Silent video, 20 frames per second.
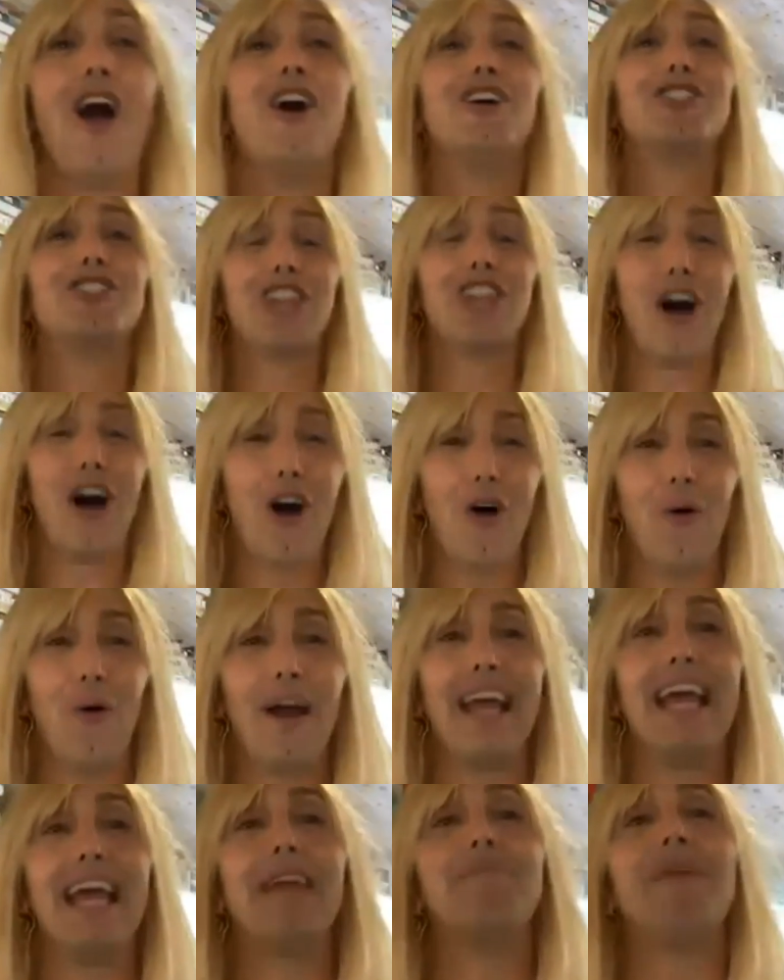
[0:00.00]
So
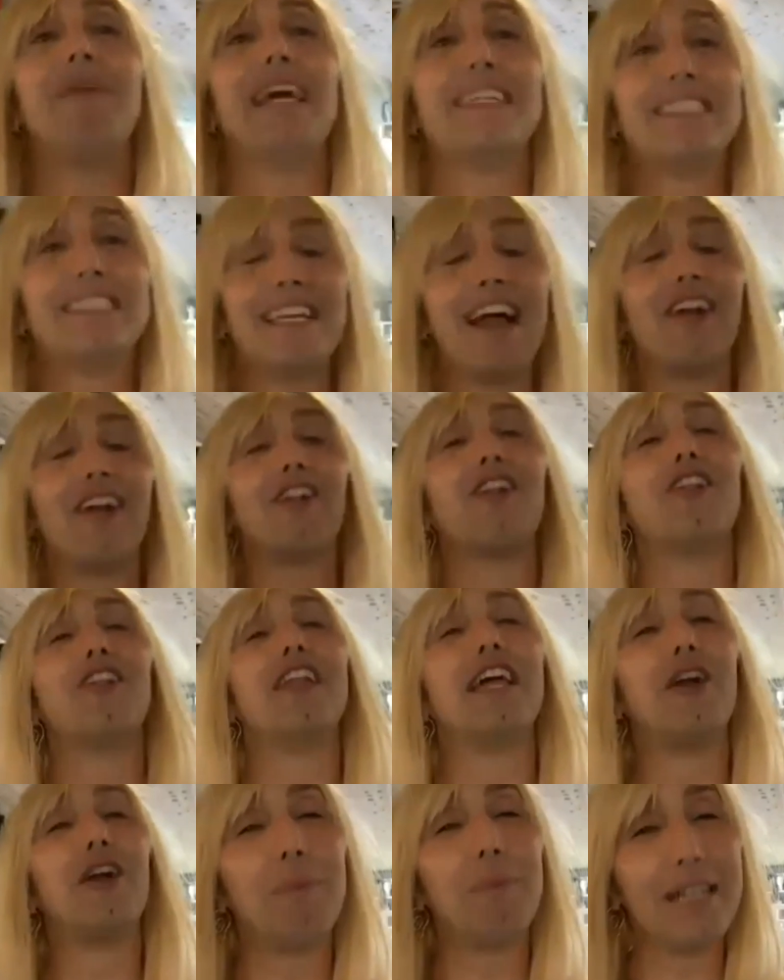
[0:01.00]
it makes it a
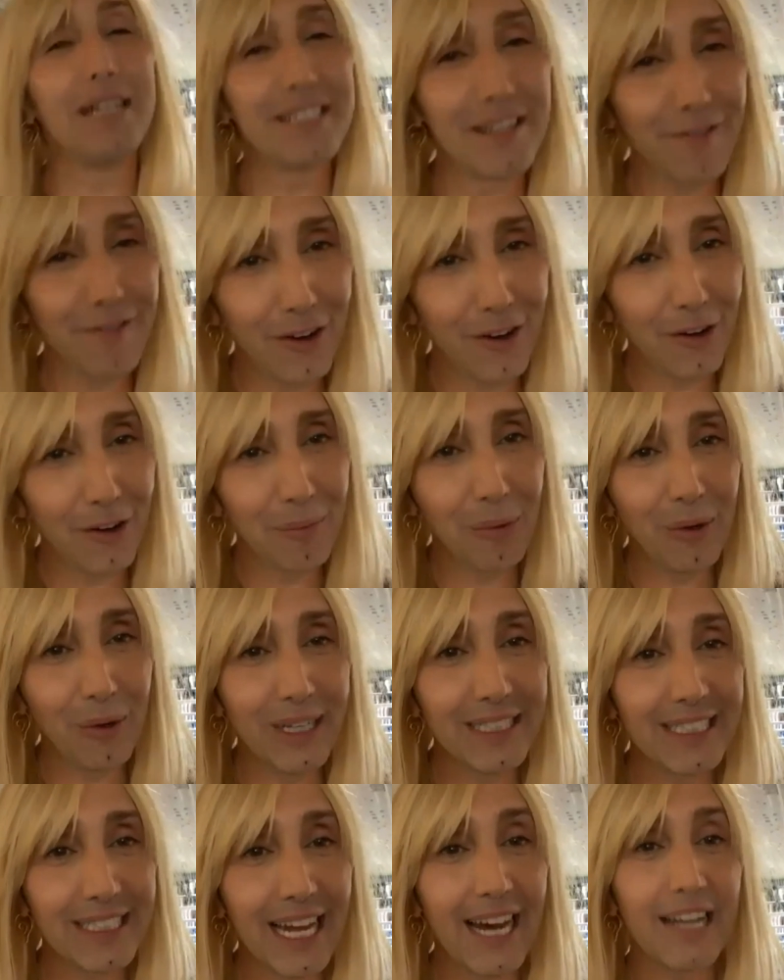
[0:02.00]
little bit difficult,
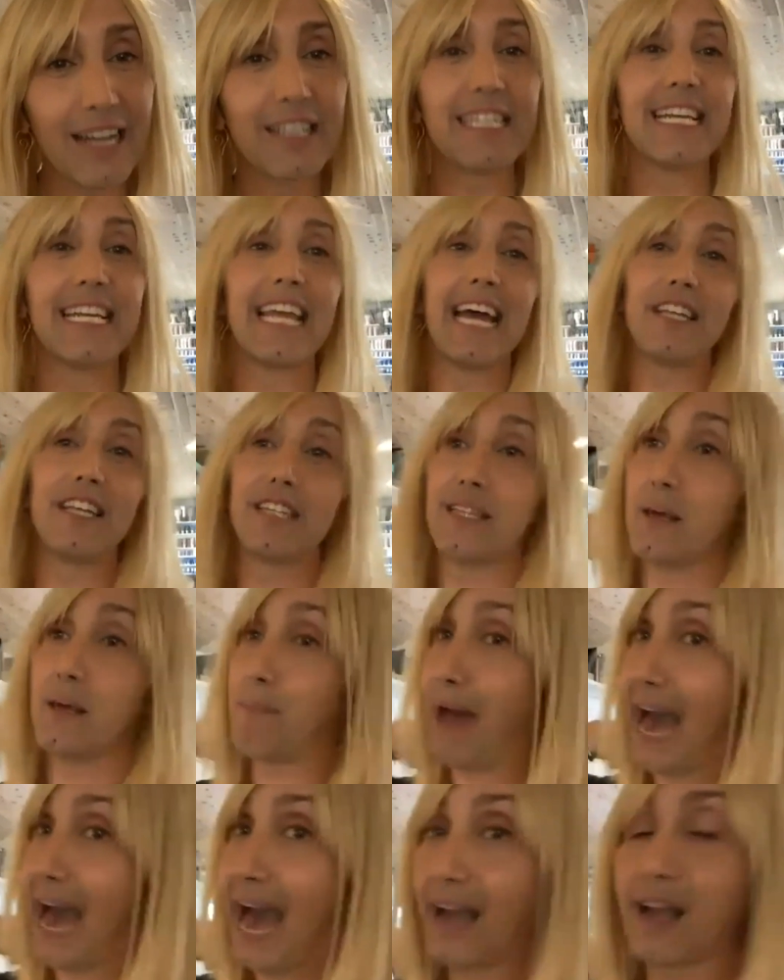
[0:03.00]
Marissa, to get to the
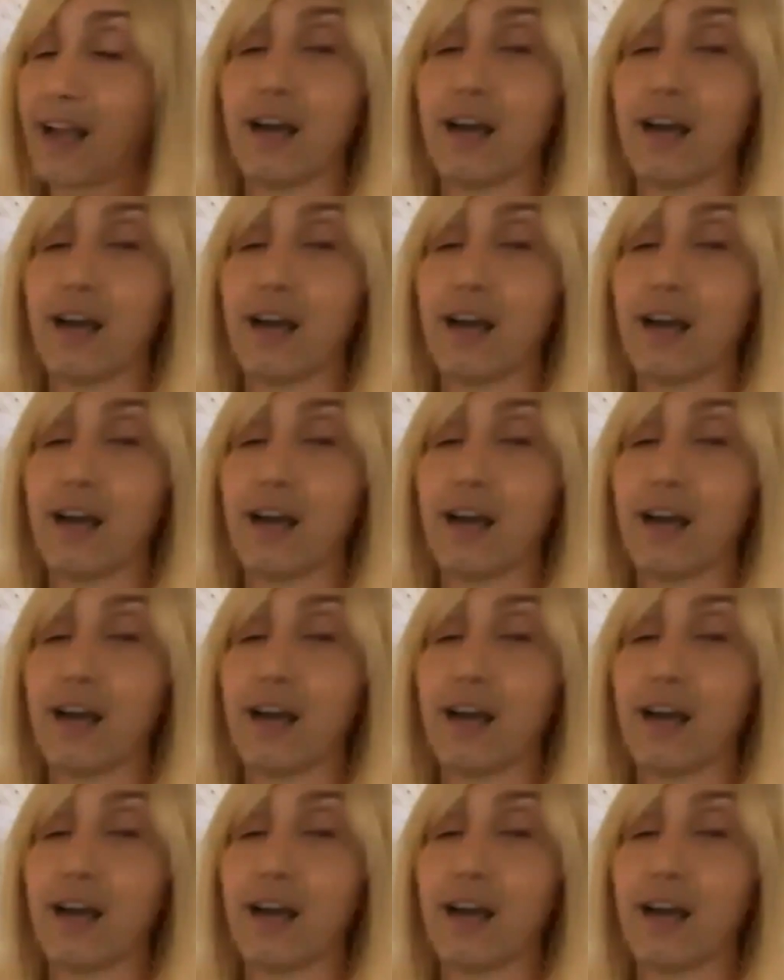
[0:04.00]
back.